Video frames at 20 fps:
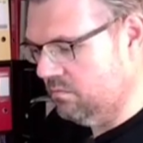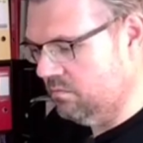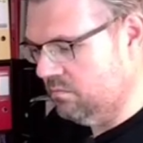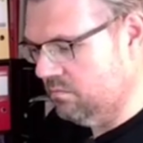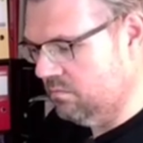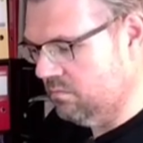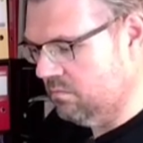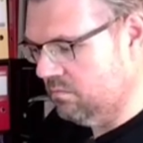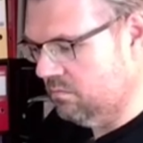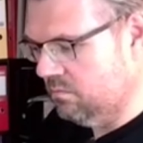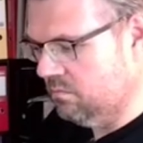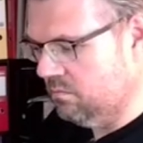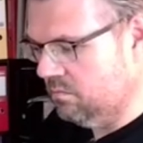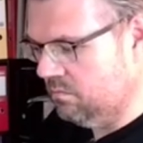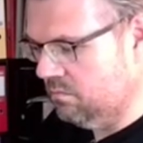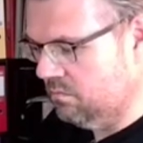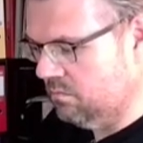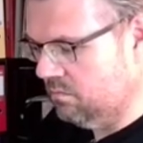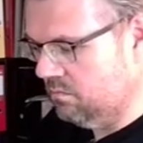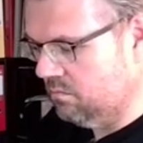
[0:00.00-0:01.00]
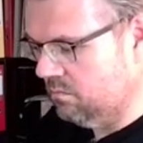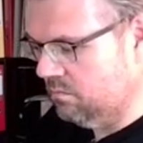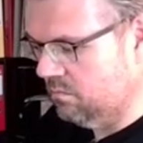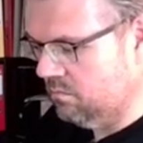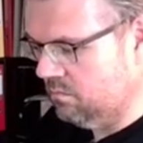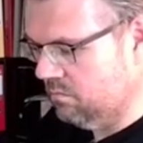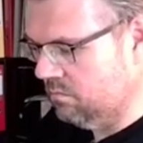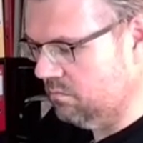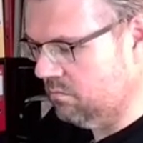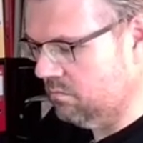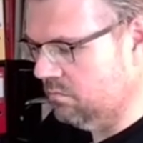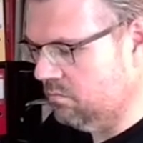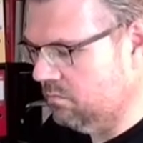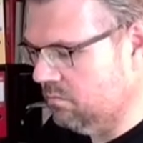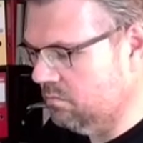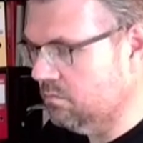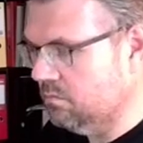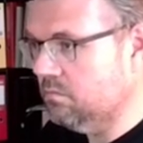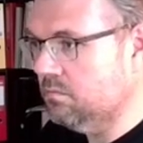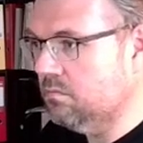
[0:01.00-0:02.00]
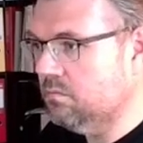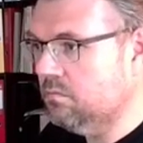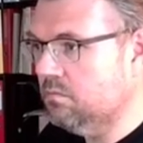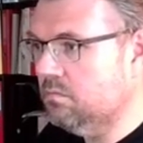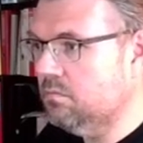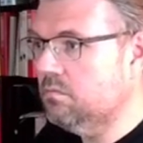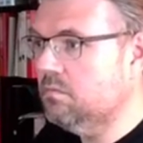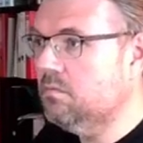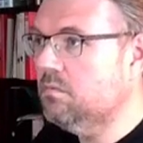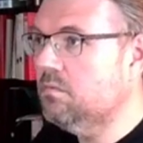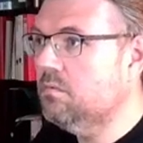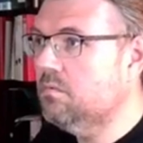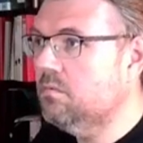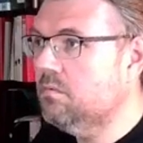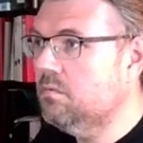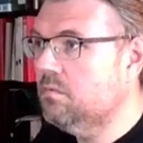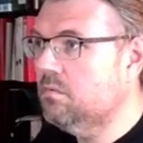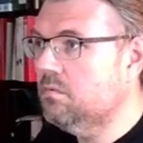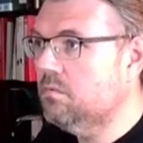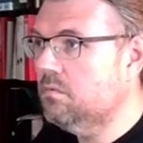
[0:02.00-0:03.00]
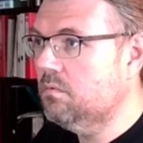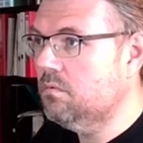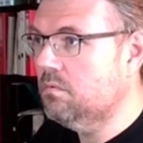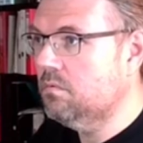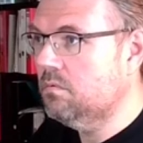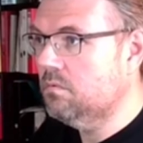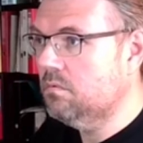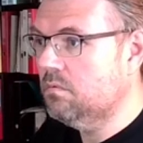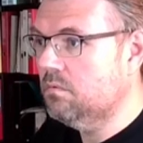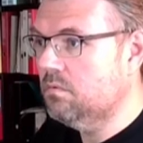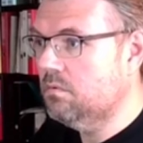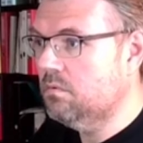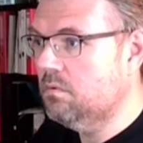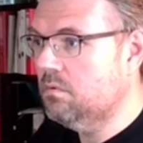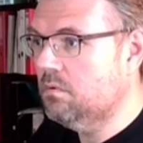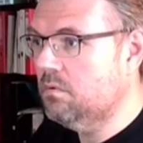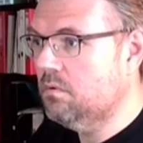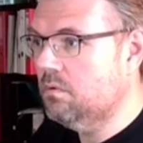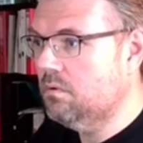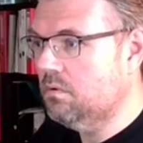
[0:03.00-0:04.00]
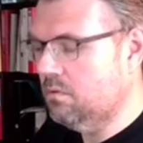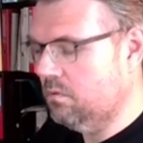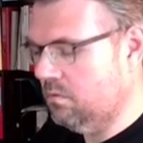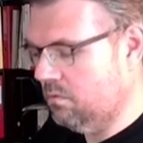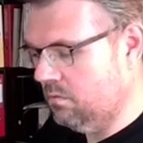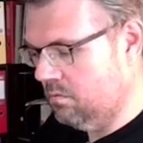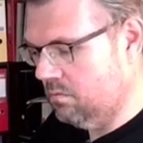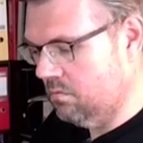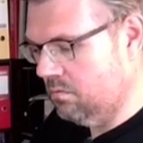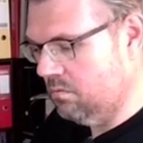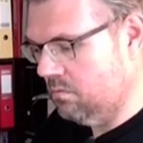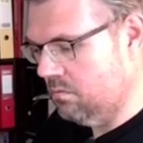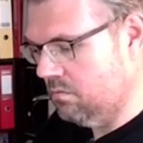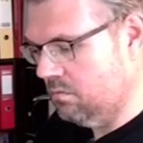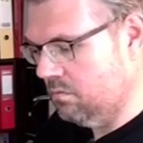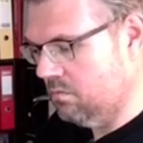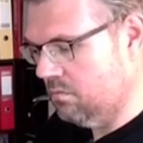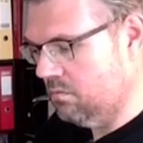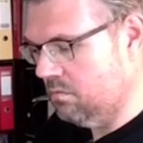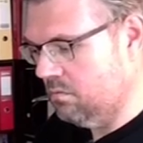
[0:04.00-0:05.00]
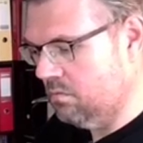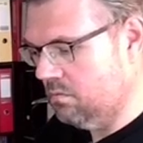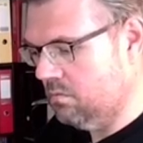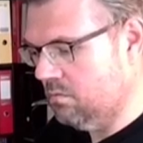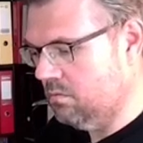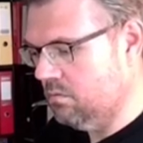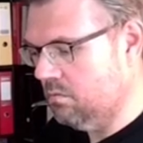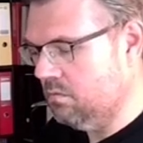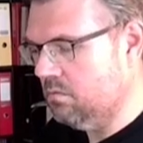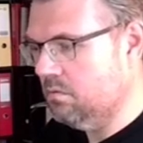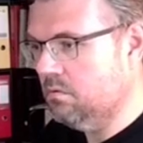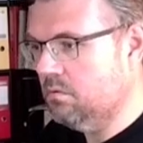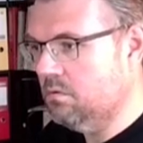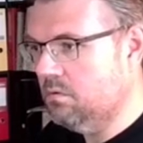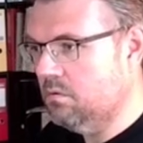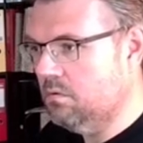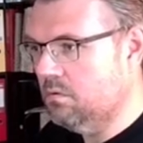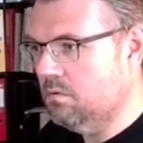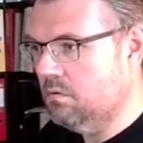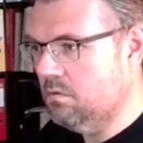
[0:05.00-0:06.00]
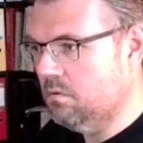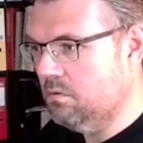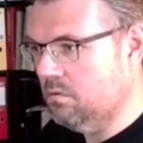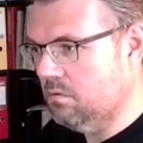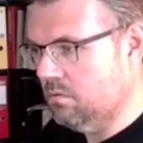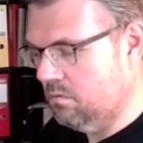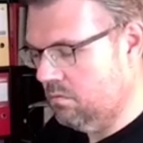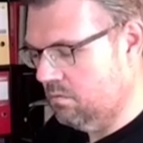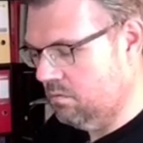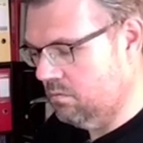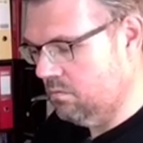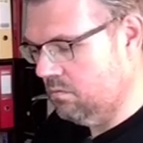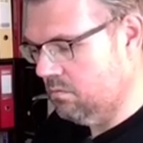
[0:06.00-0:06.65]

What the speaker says: (no one is talking)